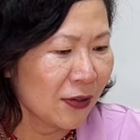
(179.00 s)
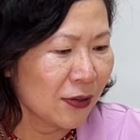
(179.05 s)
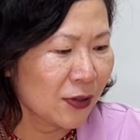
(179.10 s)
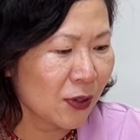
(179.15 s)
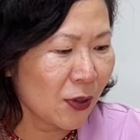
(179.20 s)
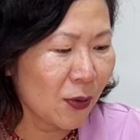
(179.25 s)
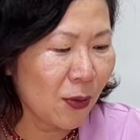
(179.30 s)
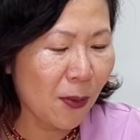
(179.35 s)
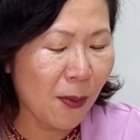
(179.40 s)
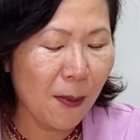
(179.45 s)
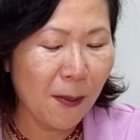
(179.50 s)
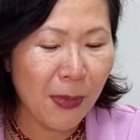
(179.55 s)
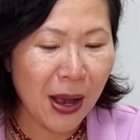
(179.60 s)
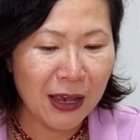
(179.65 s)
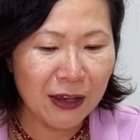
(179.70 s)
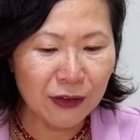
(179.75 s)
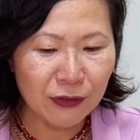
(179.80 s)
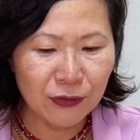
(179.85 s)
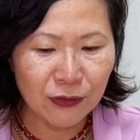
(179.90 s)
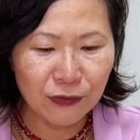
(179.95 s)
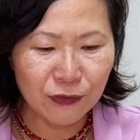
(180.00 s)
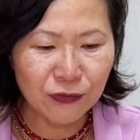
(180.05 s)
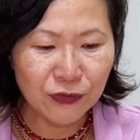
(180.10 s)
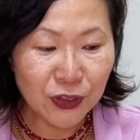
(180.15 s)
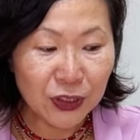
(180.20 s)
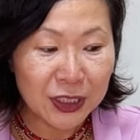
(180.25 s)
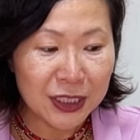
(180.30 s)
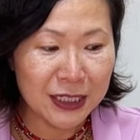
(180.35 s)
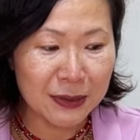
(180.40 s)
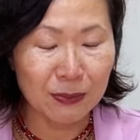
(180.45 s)
So my
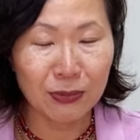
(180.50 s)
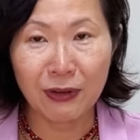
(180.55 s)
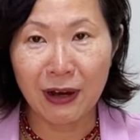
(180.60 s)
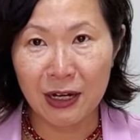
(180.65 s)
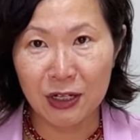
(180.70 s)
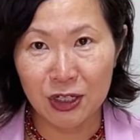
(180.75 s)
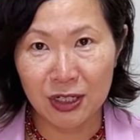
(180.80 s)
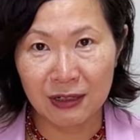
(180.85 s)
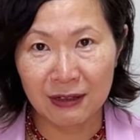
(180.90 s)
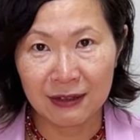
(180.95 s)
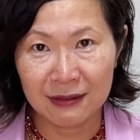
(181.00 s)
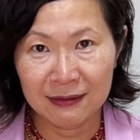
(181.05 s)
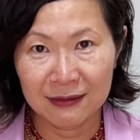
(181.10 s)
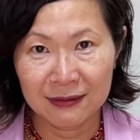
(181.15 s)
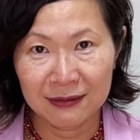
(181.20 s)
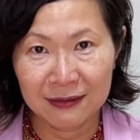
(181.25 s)
first impression